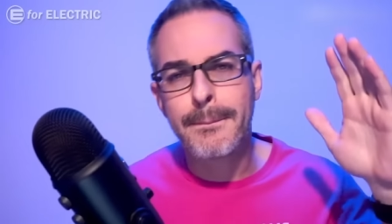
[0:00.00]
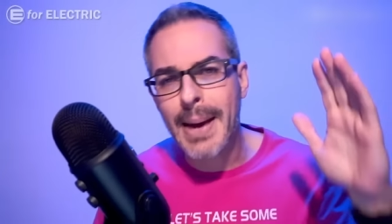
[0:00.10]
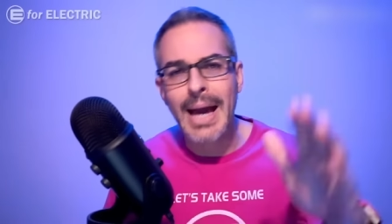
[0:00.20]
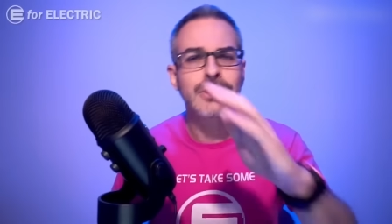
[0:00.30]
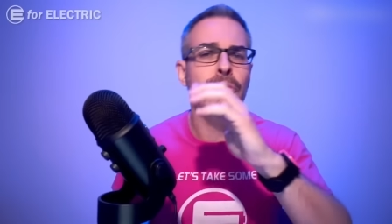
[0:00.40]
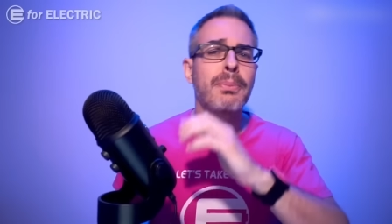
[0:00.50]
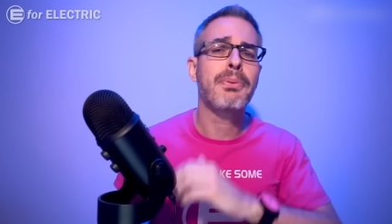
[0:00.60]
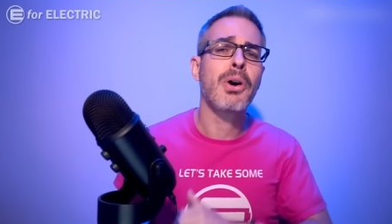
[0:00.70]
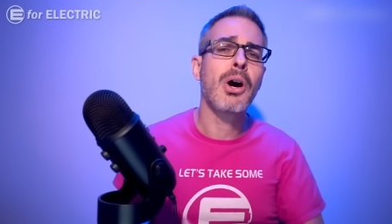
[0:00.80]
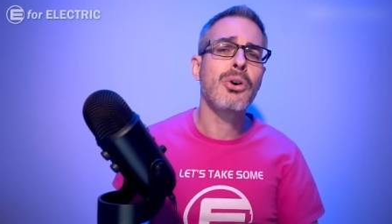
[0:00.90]
Back to the
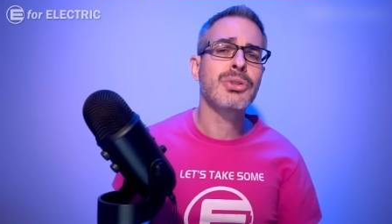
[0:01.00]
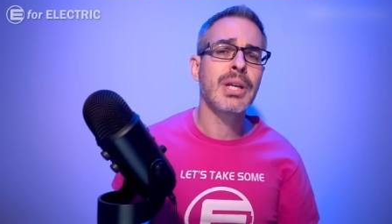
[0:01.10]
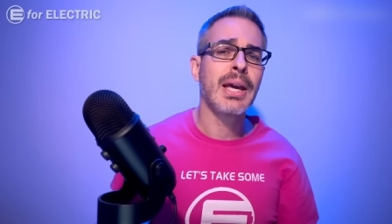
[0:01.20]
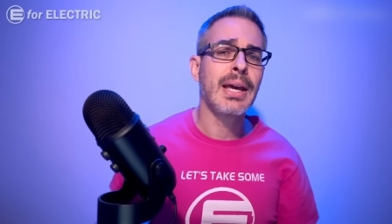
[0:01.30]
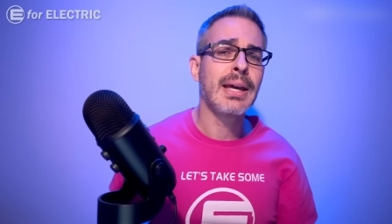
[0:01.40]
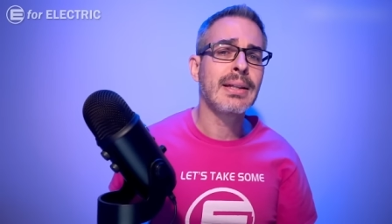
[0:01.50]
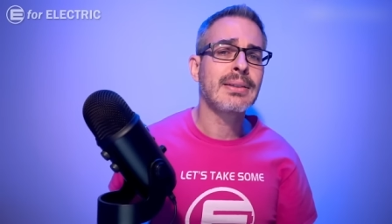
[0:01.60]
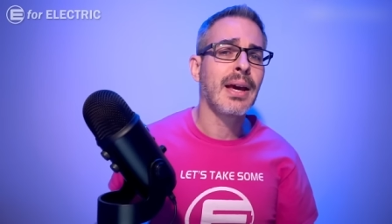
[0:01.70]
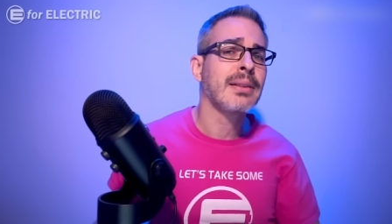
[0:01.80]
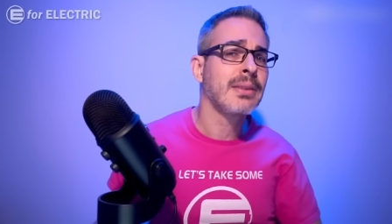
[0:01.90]
pros, and
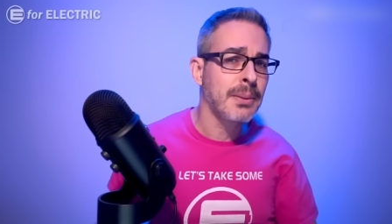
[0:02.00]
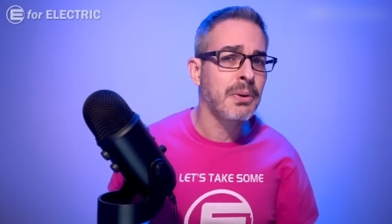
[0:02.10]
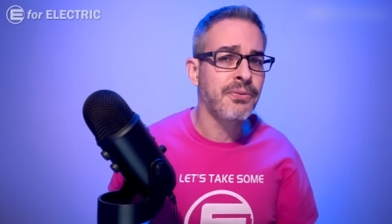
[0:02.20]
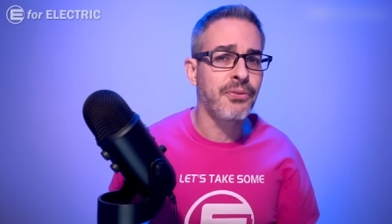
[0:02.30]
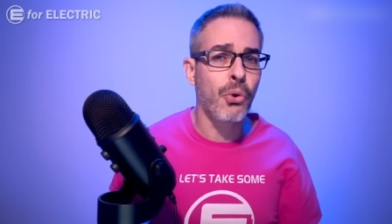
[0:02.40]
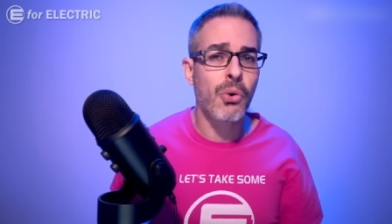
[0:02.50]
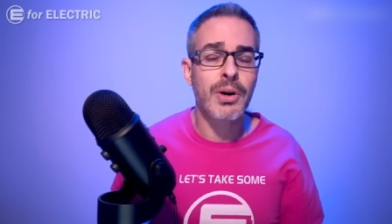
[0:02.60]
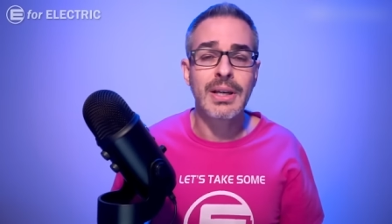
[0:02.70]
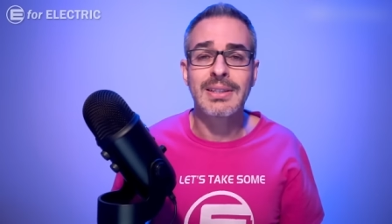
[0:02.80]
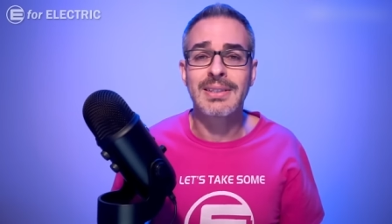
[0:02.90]
at number 4 is